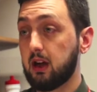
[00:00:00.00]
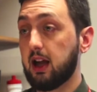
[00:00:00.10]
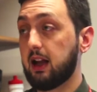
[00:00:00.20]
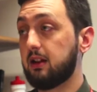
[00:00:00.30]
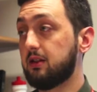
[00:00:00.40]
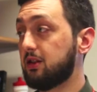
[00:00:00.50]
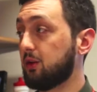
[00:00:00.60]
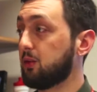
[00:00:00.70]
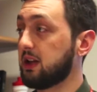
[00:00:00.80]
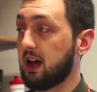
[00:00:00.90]
and
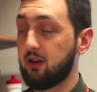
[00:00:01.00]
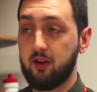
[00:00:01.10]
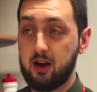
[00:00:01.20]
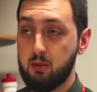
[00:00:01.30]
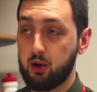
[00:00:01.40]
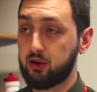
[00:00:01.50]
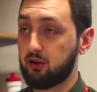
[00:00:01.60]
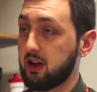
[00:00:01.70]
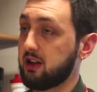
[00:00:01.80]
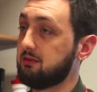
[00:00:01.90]
we now find
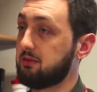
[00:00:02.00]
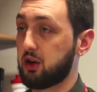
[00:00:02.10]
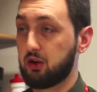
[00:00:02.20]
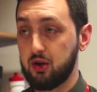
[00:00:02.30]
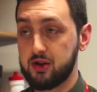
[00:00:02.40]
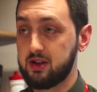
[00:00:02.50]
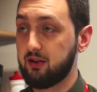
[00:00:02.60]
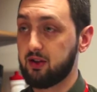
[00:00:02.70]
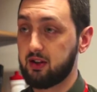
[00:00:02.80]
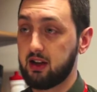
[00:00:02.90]
monitoring across
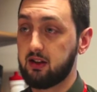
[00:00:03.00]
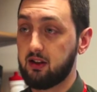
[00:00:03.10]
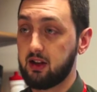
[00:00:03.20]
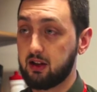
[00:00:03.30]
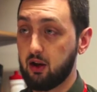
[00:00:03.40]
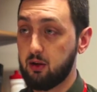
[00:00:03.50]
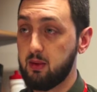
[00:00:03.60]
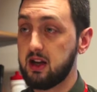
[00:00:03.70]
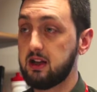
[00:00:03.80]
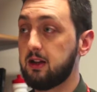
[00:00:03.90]
different sectors of the
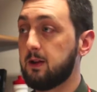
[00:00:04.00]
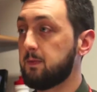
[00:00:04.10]
economy,